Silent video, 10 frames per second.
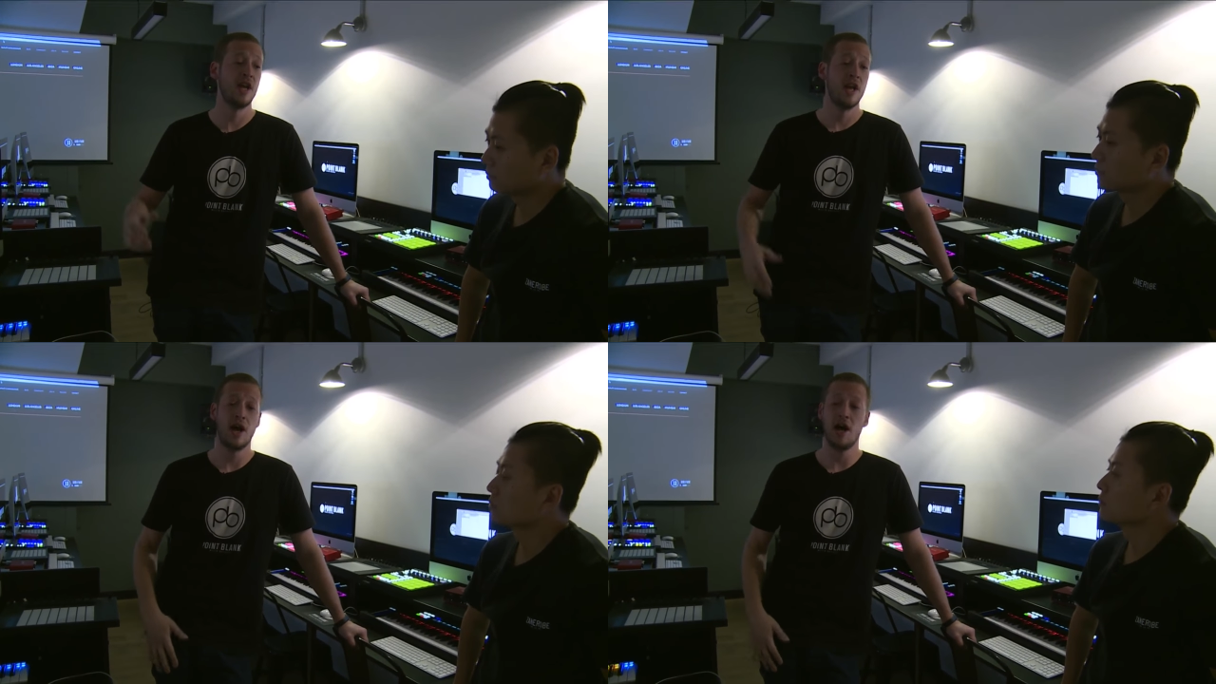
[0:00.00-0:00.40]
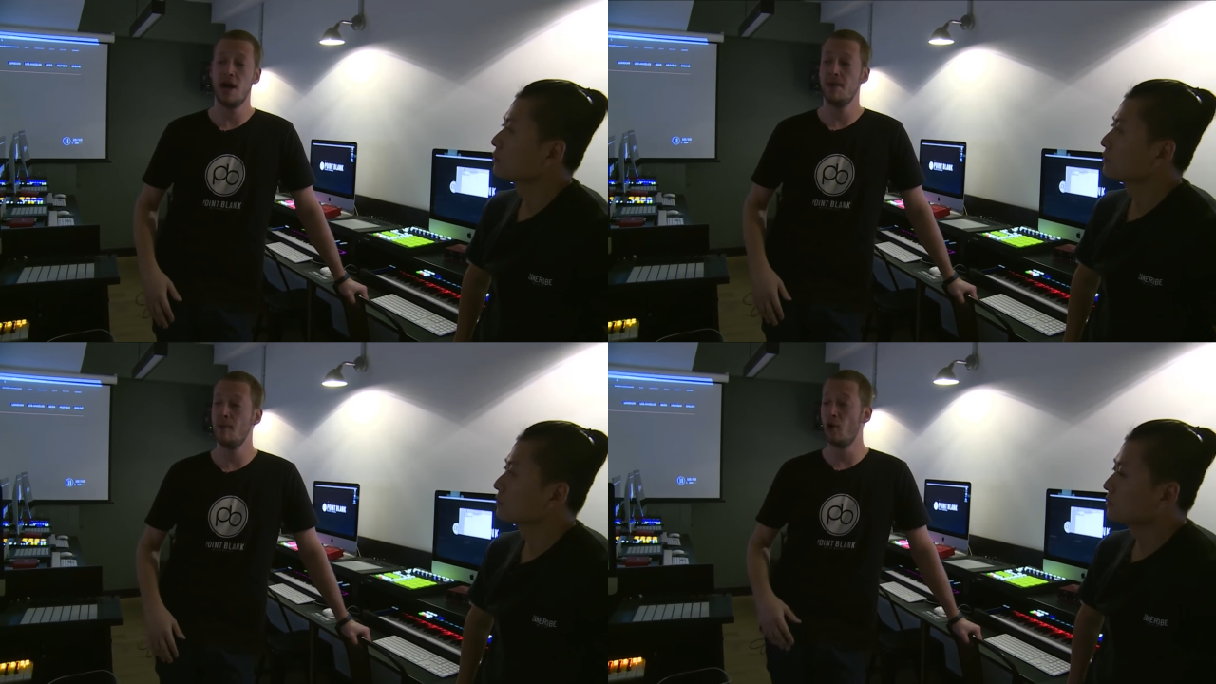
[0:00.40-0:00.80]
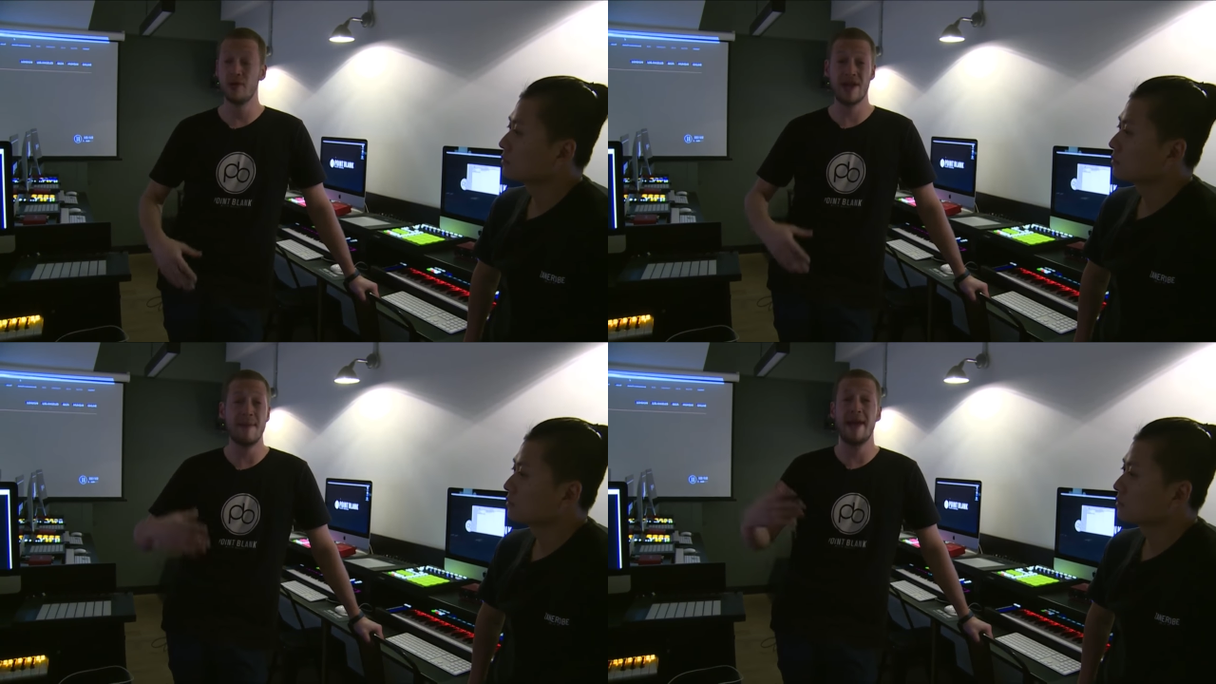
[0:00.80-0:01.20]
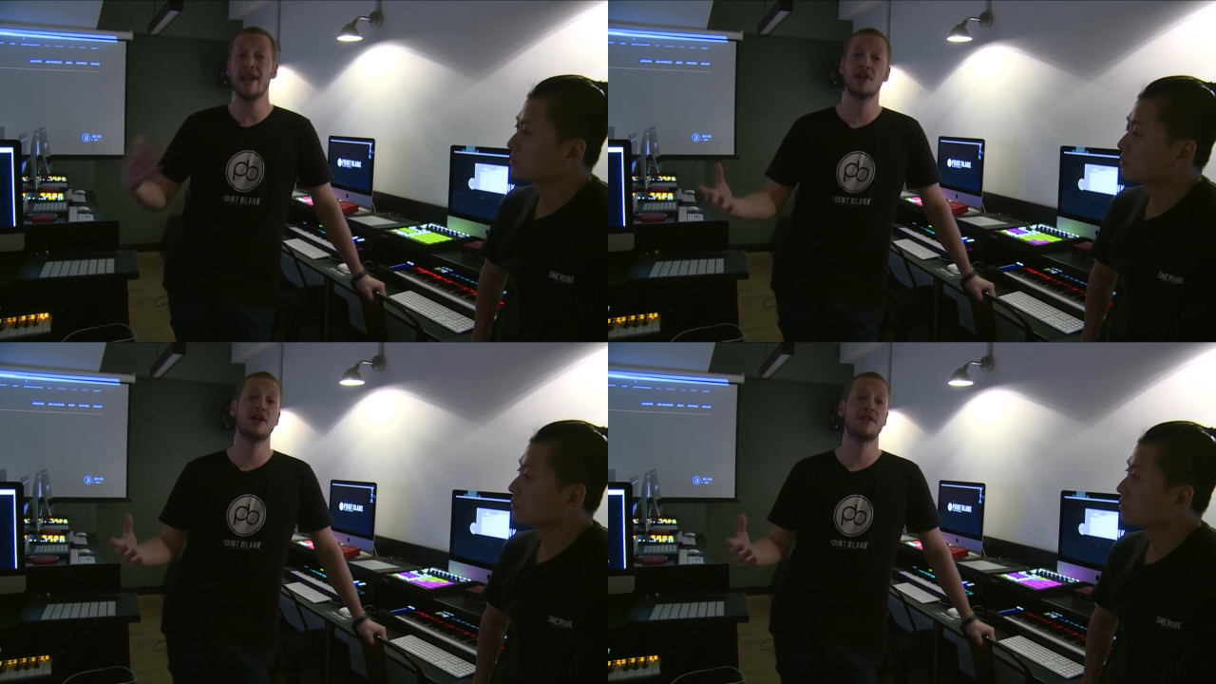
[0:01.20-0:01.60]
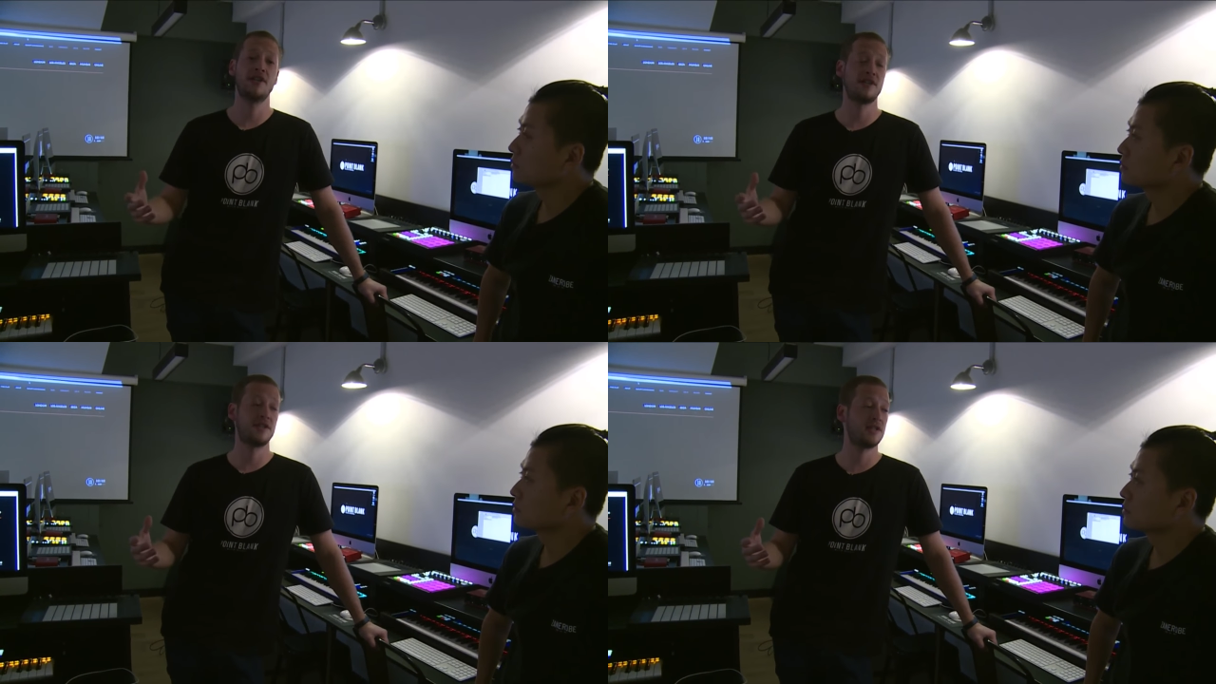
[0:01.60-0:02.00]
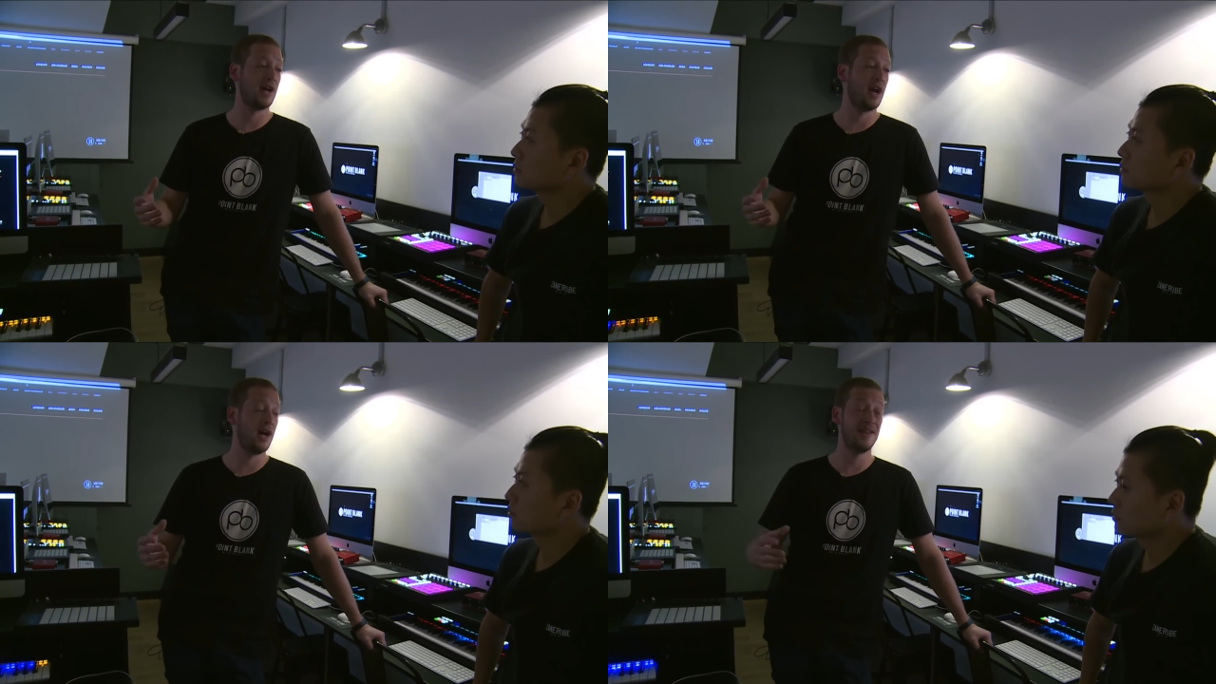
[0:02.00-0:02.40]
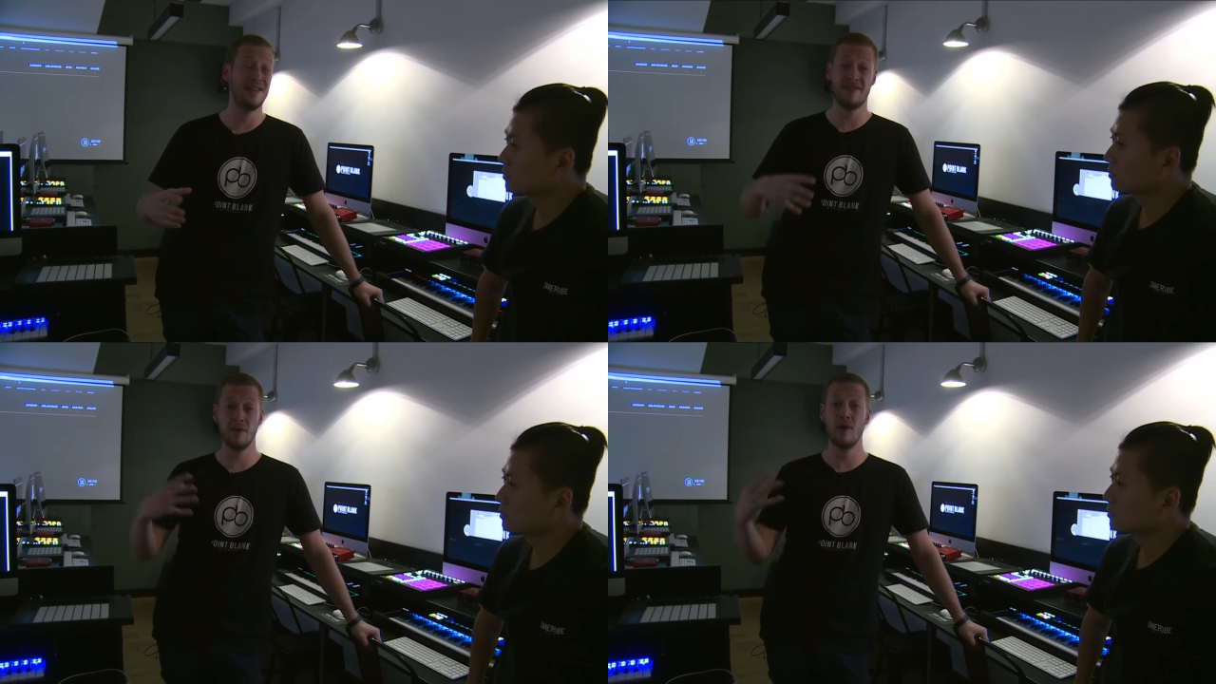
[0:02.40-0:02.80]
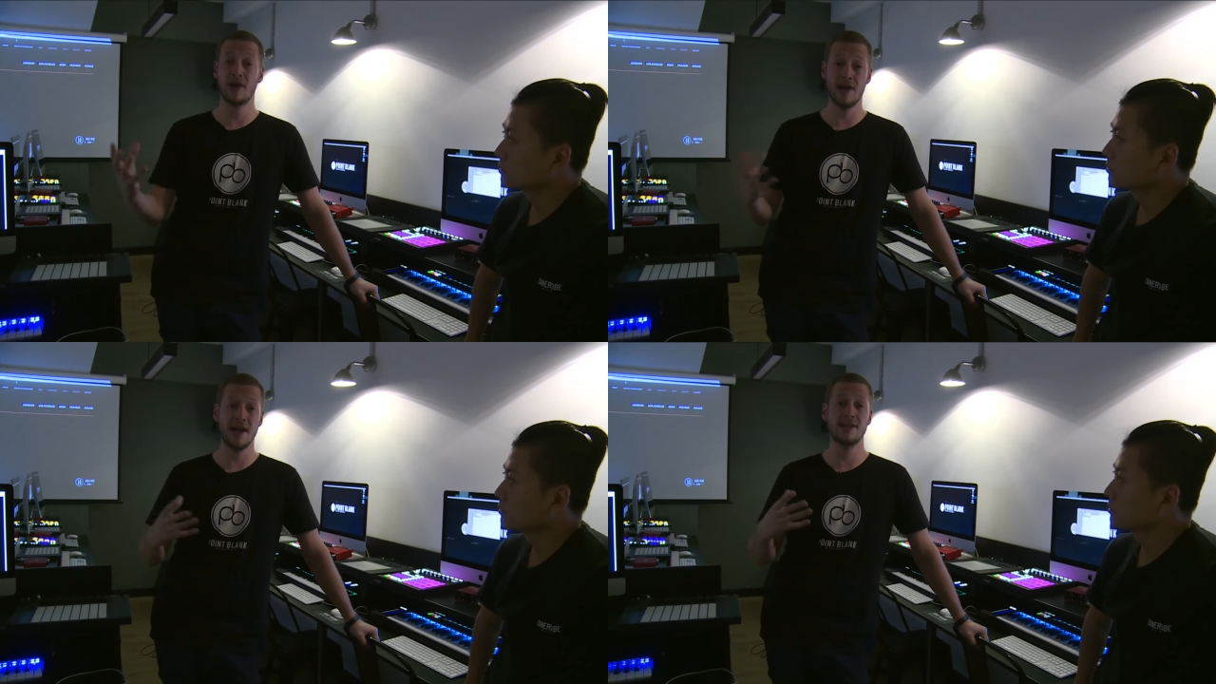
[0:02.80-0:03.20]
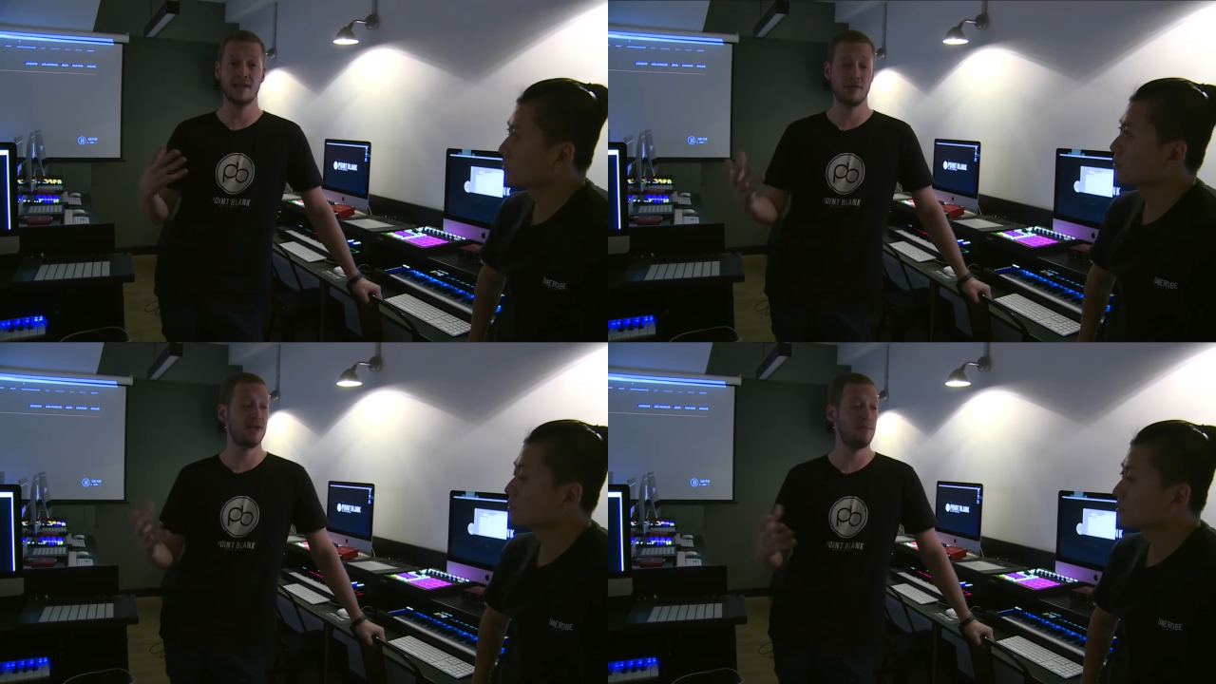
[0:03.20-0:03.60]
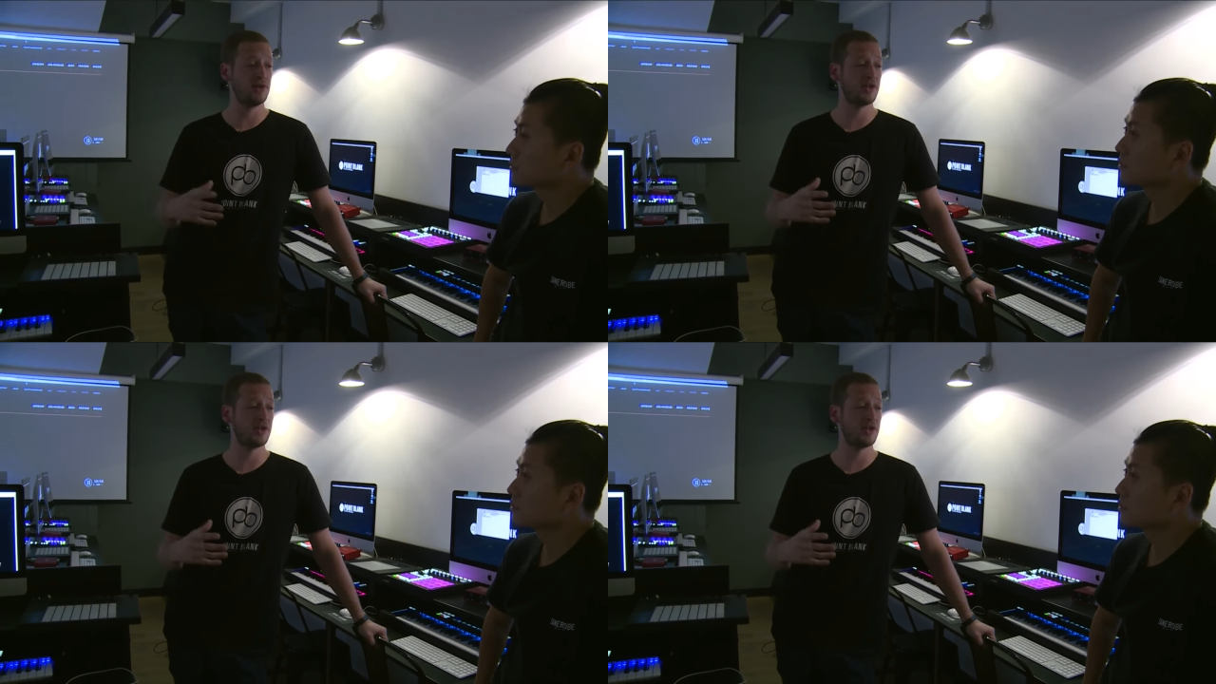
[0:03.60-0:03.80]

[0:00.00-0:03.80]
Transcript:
Speaker 1: um, or they manage artists, uh, and they're very well connected within the music